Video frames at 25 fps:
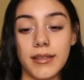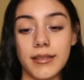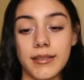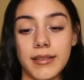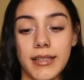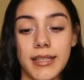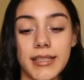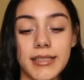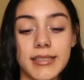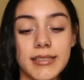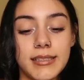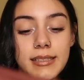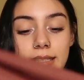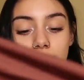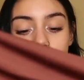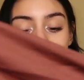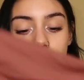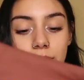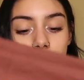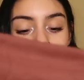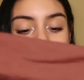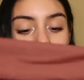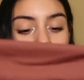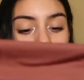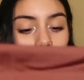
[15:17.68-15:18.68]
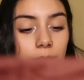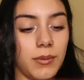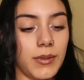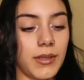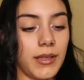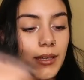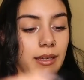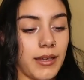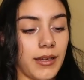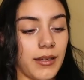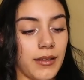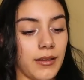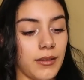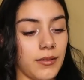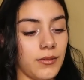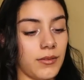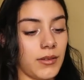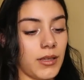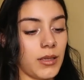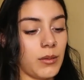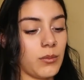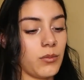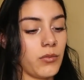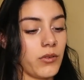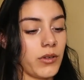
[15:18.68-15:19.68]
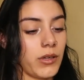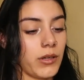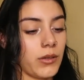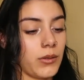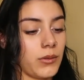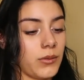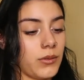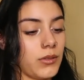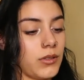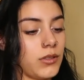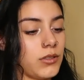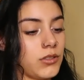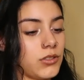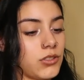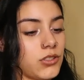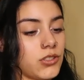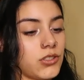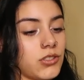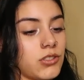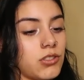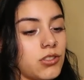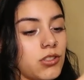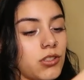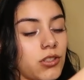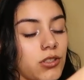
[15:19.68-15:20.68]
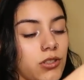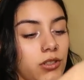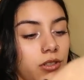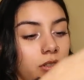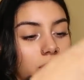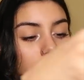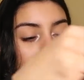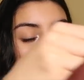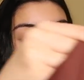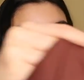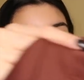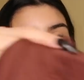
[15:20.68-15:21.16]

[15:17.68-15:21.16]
Next up, we have a brown shirt.